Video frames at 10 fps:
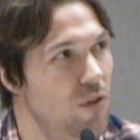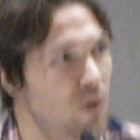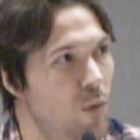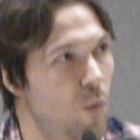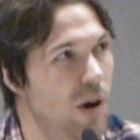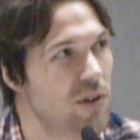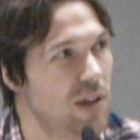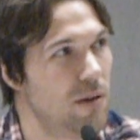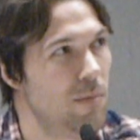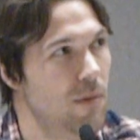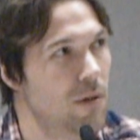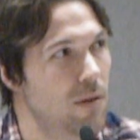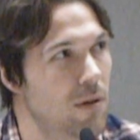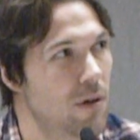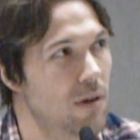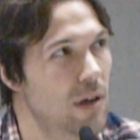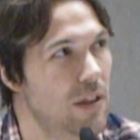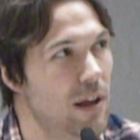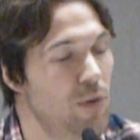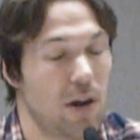just start watching him.
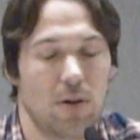And